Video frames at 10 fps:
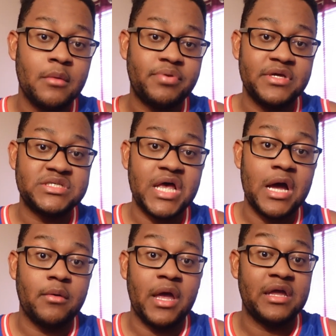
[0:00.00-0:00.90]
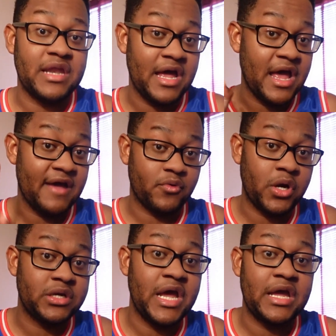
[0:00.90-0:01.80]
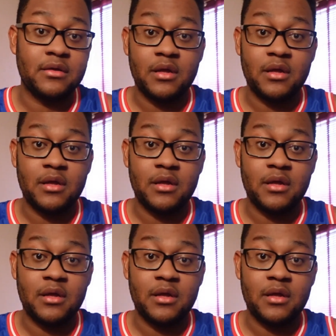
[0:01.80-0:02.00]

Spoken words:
Peace out and have a great day.